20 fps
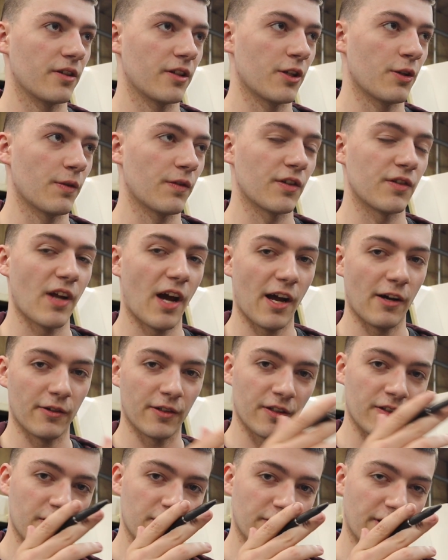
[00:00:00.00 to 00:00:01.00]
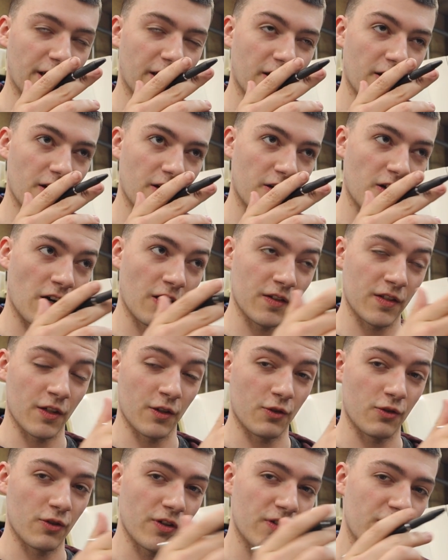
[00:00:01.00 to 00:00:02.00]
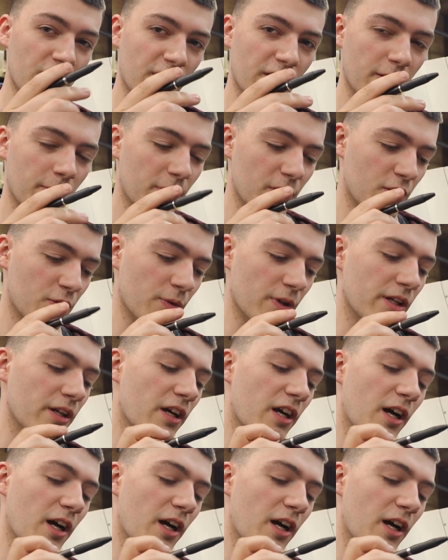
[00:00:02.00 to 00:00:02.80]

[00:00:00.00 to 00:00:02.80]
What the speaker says: you have to dial in like concentricity between a